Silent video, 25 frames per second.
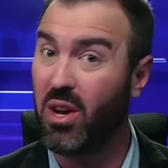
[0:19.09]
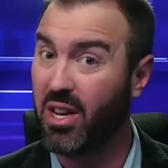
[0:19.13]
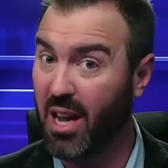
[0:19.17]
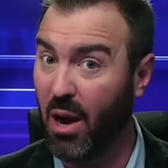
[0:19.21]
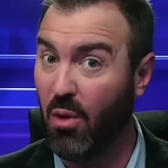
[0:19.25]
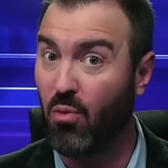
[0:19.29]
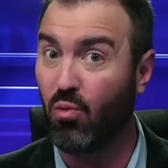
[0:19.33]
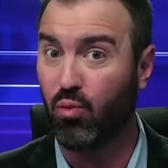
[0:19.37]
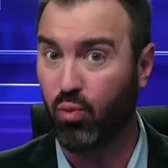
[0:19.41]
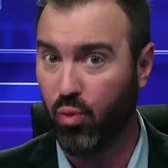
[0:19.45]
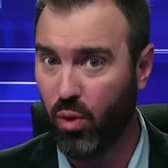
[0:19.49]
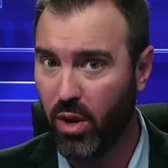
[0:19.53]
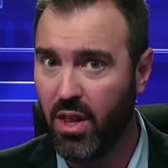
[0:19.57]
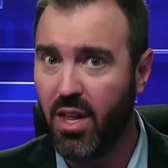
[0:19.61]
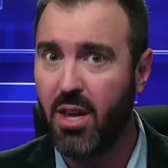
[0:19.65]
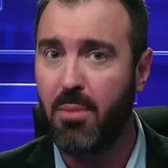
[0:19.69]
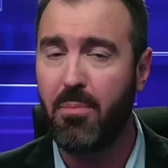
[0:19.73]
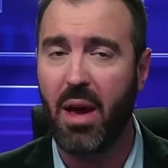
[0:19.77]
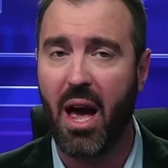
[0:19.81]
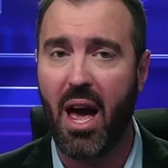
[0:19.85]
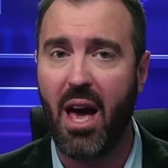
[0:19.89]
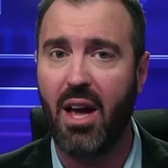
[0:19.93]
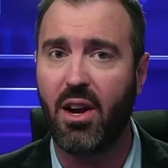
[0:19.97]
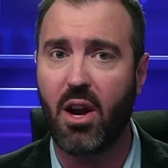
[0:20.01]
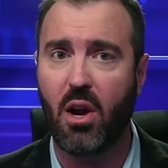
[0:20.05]
It got really
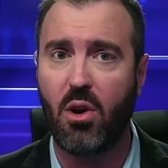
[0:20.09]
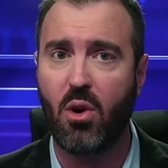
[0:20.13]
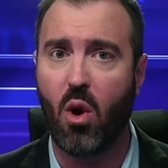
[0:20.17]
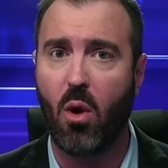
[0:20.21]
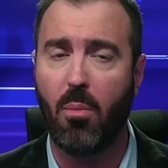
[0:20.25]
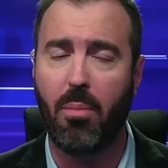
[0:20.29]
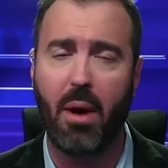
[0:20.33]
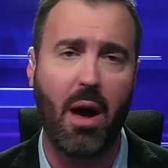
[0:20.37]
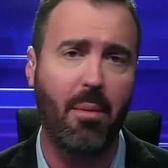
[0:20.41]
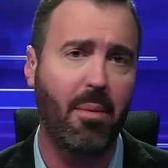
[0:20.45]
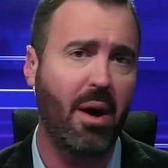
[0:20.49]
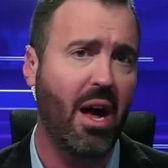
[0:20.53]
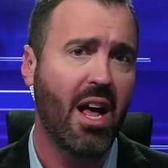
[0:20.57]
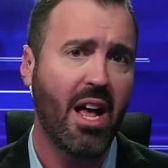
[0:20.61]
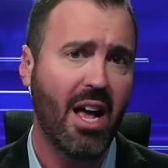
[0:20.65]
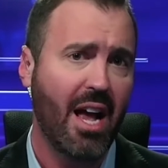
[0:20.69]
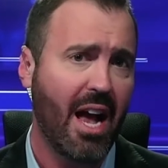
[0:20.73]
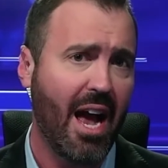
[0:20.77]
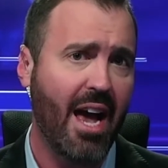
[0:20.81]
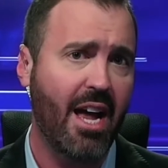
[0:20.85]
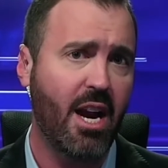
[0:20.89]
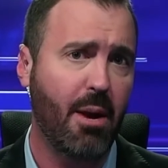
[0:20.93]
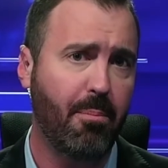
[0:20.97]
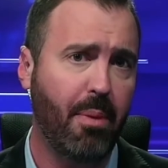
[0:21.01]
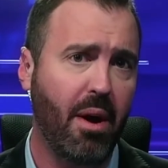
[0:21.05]
bad under Obama.
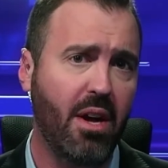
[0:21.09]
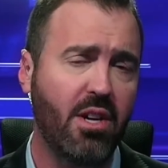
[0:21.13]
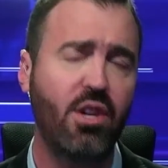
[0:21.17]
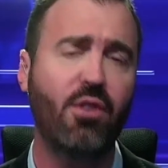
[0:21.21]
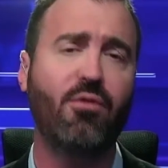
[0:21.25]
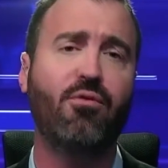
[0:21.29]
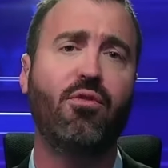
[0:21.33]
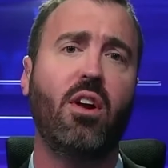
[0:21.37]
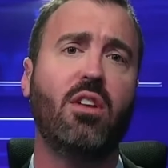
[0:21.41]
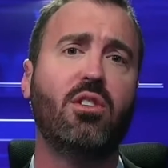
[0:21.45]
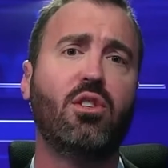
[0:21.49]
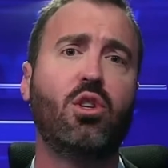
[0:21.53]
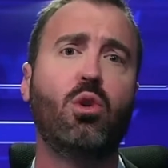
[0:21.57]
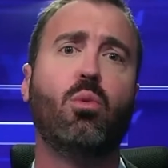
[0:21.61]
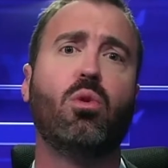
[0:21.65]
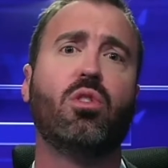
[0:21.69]
I had a bunch of friends who